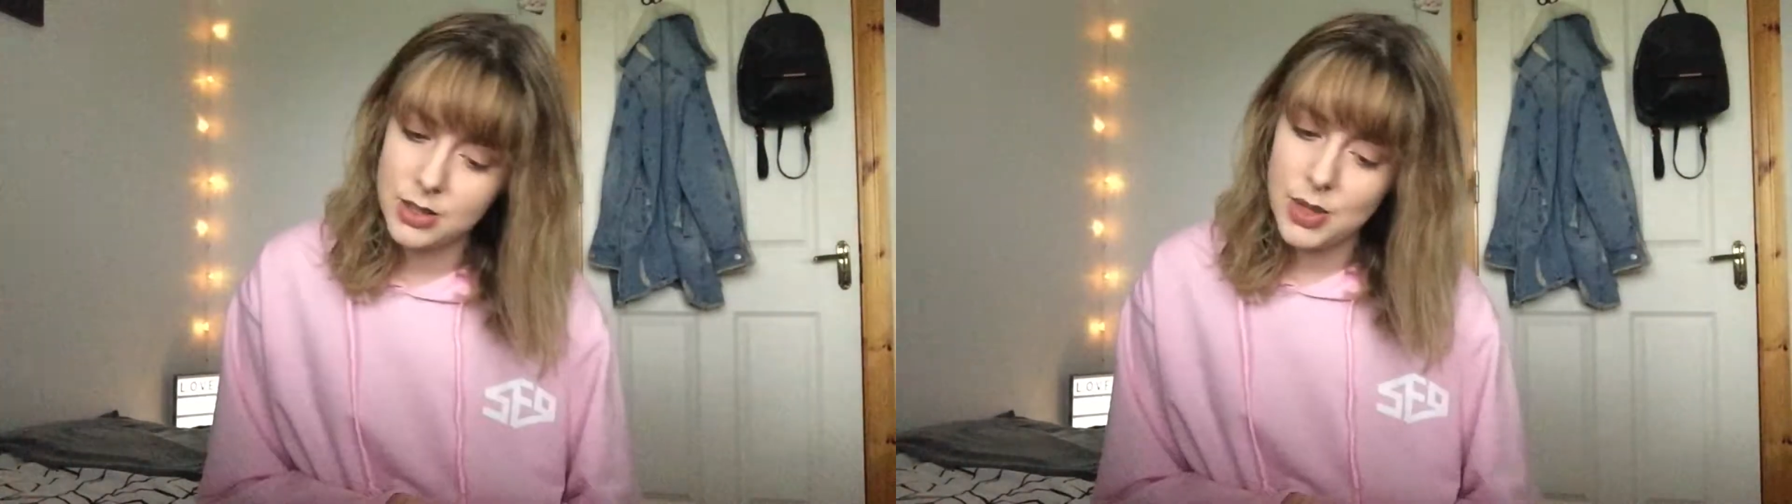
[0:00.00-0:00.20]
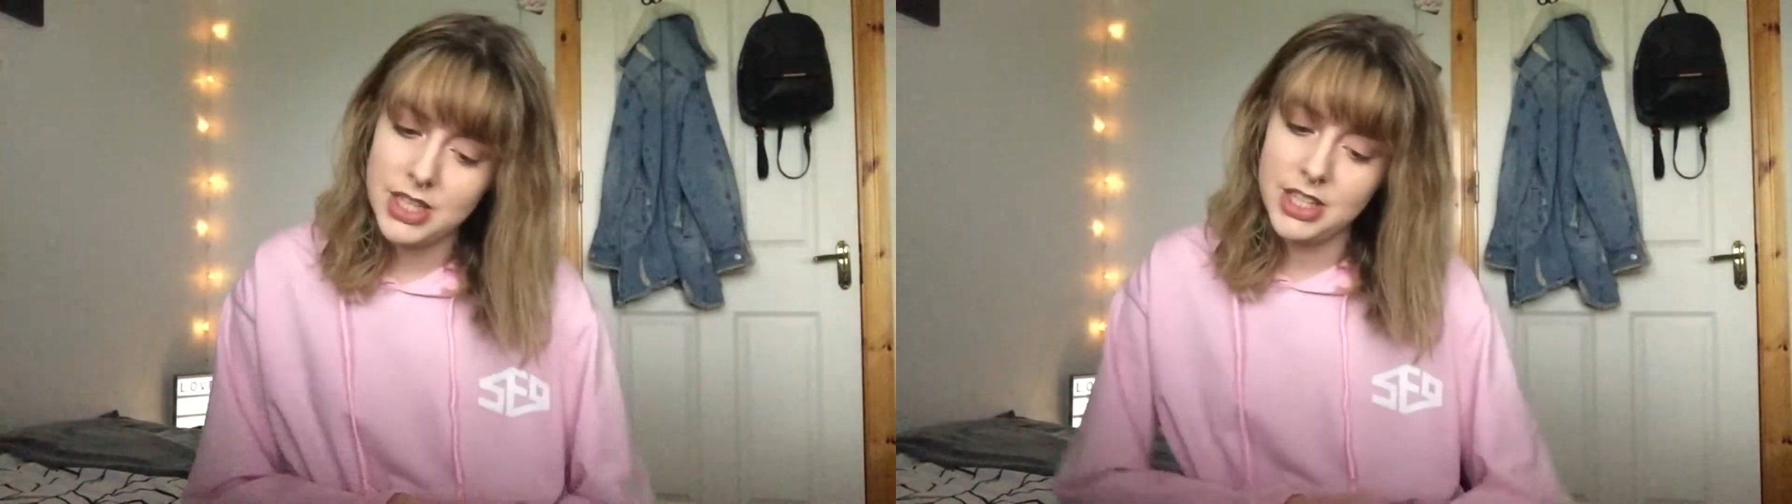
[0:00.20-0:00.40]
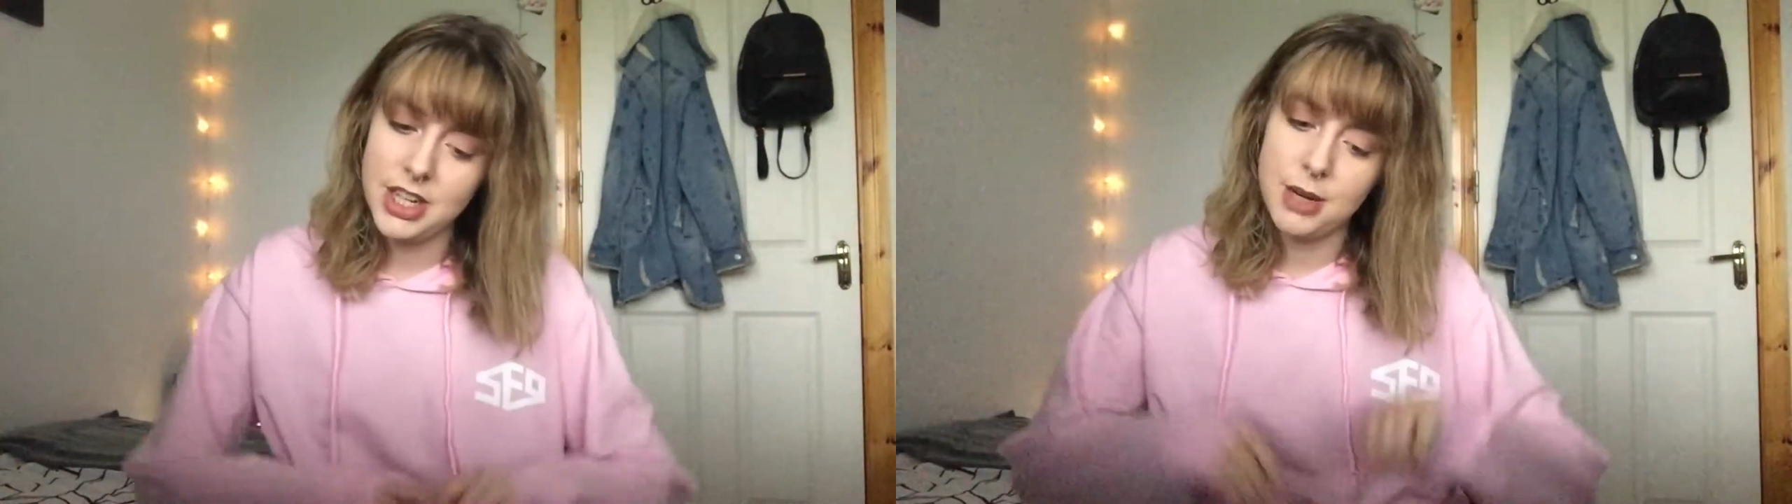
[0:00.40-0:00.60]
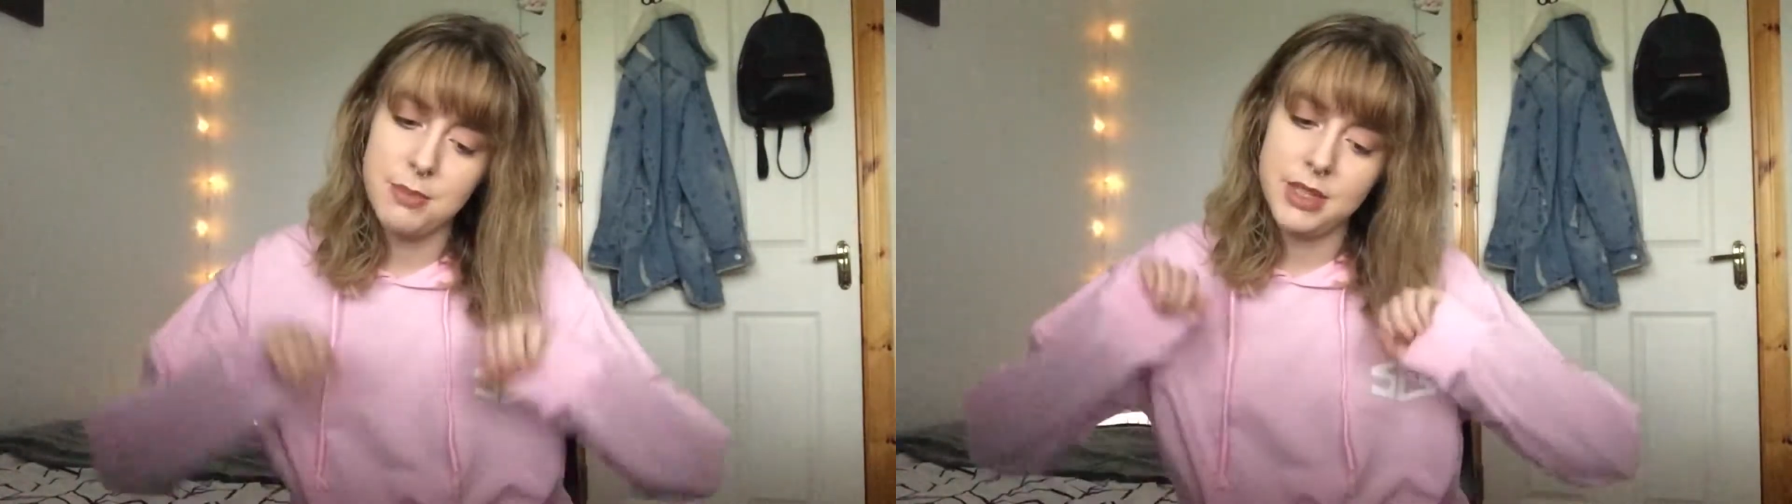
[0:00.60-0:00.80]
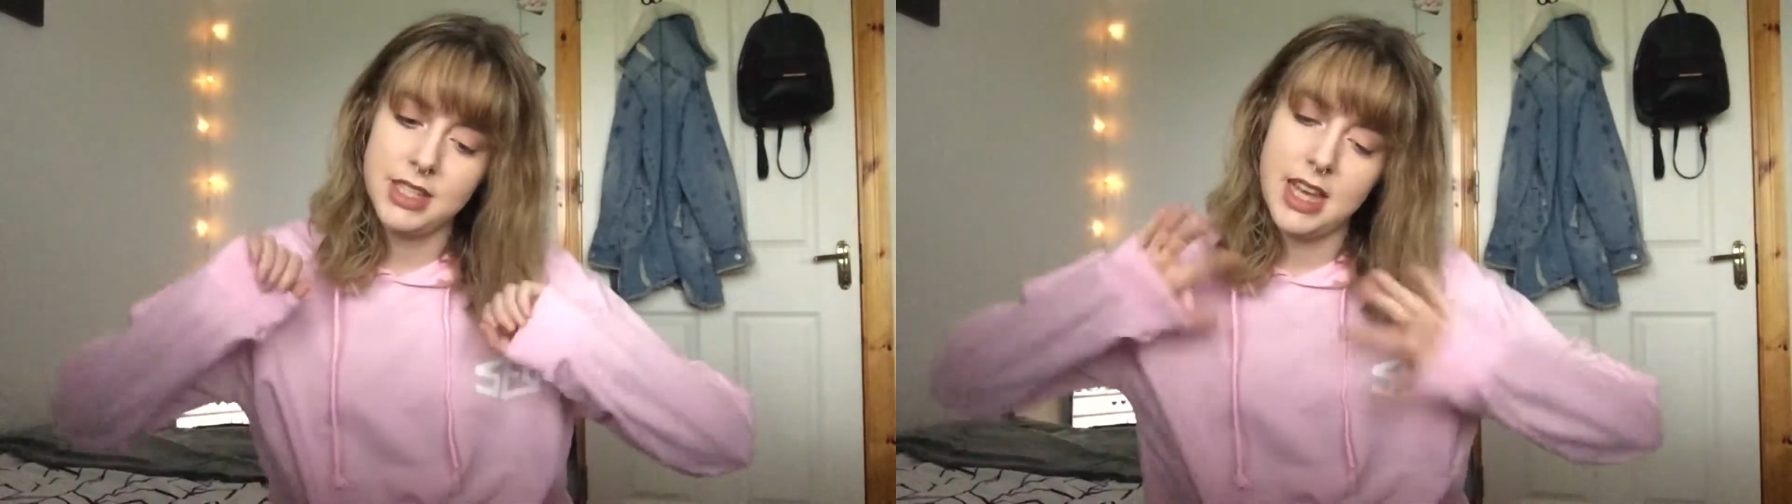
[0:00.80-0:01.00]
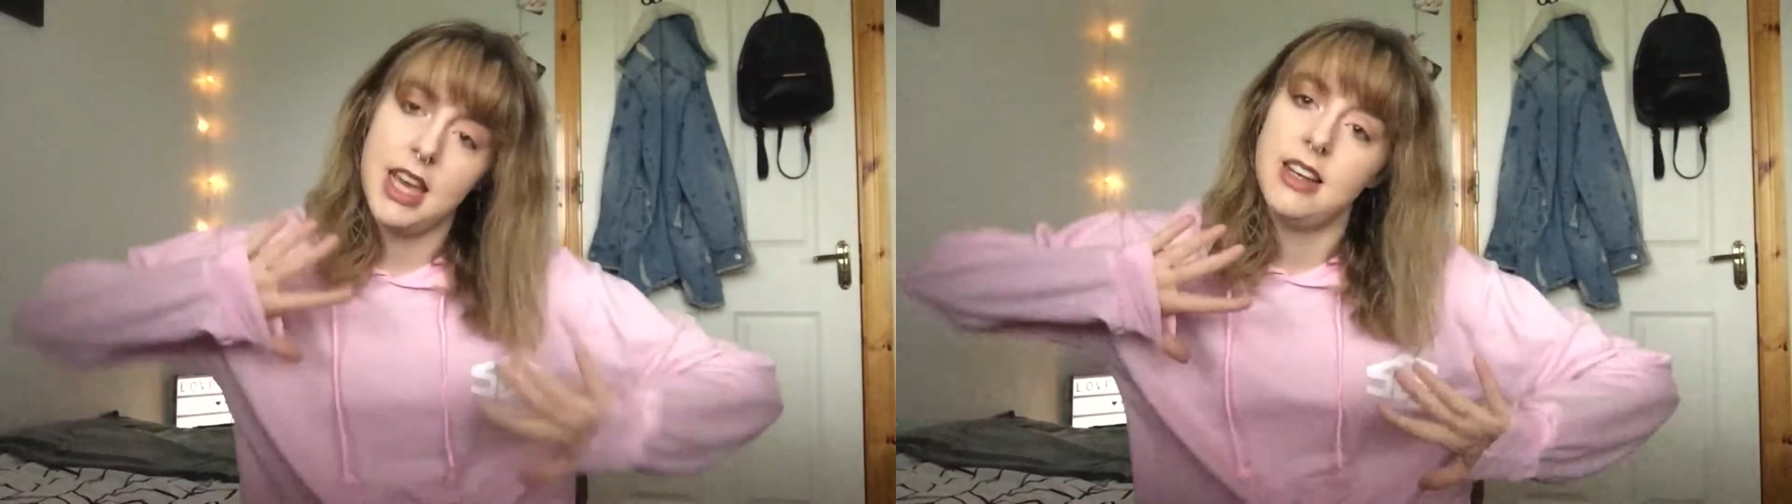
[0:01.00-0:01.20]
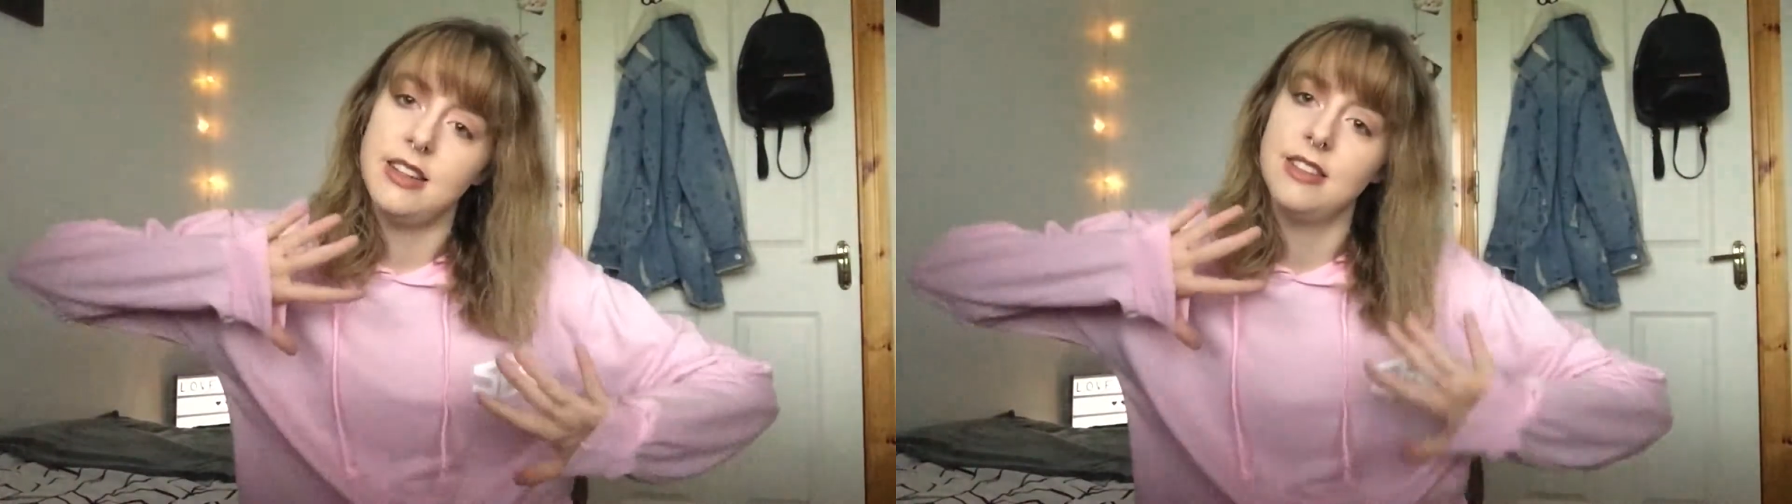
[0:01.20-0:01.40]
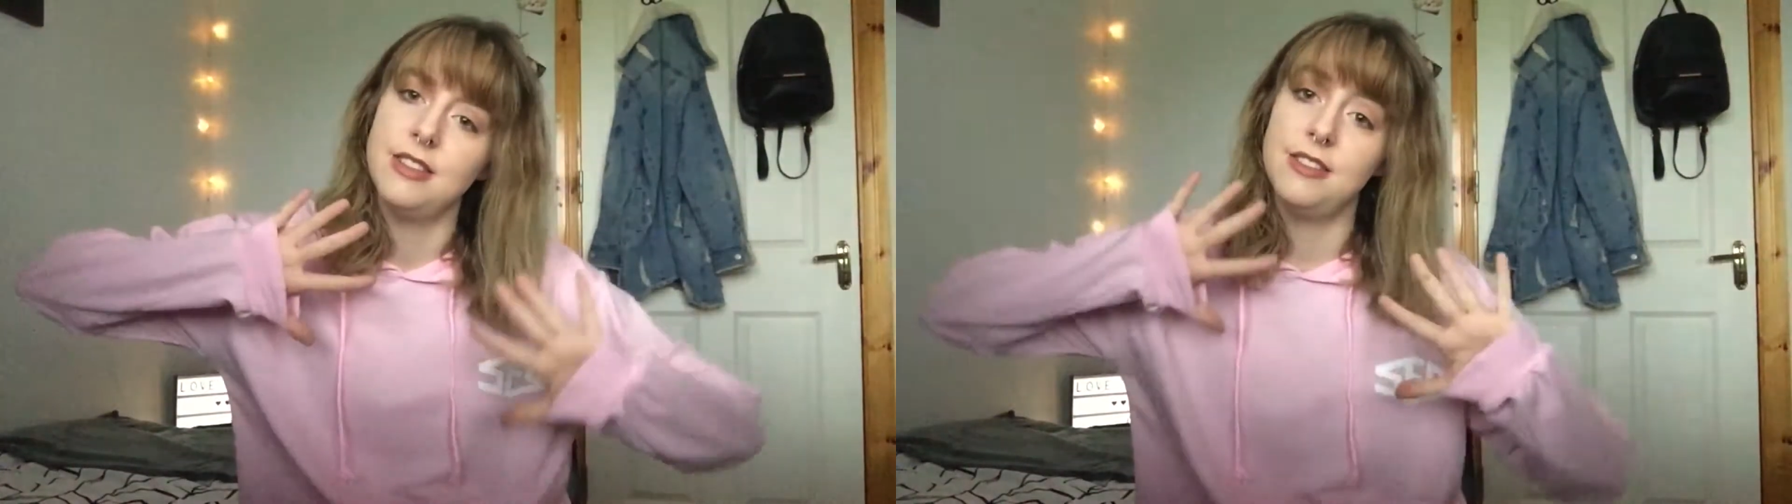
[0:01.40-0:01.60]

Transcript: Question number 10,